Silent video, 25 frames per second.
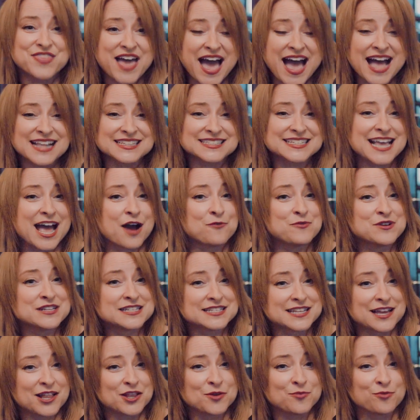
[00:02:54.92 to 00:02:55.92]
that's how we
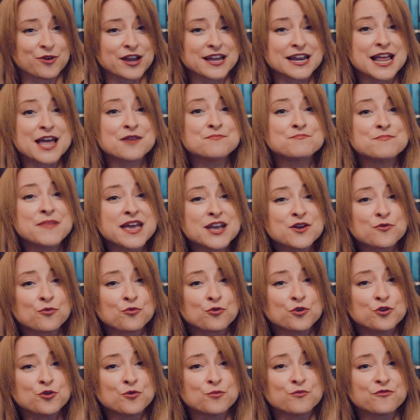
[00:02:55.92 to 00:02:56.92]
celebrate and make
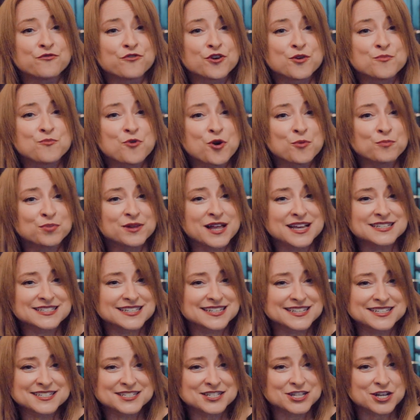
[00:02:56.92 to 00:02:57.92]
room for more
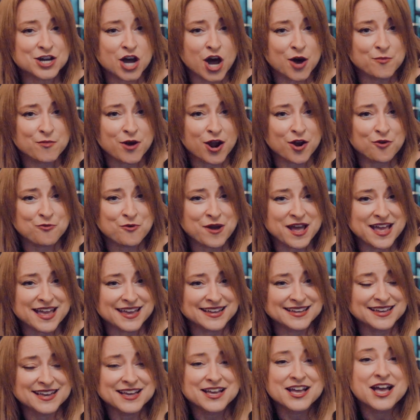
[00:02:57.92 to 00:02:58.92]
blessings to come our
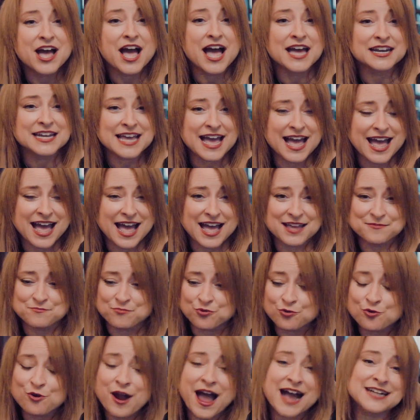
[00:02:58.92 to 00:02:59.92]
way. And a
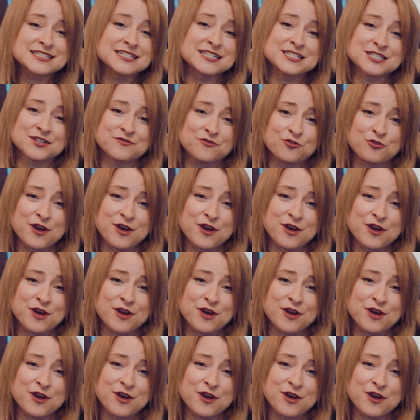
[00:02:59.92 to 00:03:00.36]
practice of